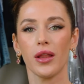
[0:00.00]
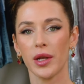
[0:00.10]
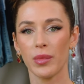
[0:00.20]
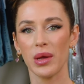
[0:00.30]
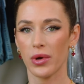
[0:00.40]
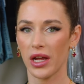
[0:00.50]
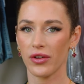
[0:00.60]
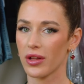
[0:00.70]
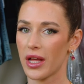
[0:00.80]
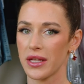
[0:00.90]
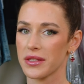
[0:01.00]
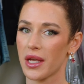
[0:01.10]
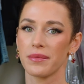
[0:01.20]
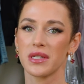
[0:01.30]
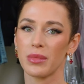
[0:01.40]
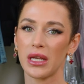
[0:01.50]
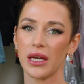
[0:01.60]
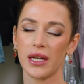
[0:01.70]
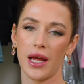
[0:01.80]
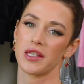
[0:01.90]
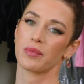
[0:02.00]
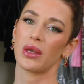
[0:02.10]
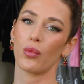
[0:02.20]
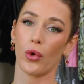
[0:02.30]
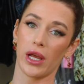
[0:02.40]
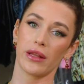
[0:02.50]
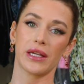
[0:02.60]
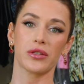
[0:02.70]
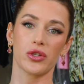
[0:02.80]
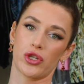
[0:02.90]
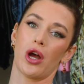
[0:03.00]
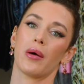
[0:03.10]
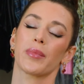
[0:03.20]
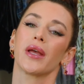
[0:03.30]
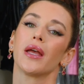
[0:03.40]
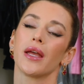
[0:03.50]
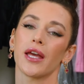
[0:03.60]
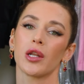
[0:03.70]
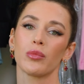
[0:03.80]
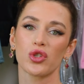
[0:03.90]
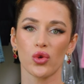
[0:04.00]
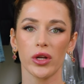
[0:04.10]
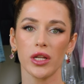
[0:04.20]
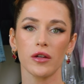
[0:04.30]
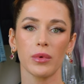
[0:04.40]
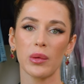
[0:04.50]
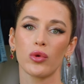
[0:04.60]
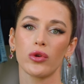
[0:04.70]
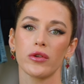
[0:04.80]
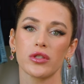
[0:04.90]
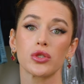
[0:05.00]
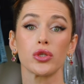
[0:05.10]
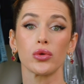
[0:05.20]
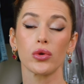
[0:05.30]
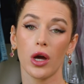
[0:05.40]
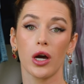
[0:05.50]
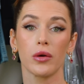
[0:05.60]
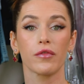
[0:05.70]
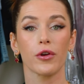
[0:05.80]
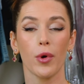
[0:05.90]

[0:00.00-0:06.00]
lot of my private clients come to me and ask me where I like to shop, and a majority of my pulls do come from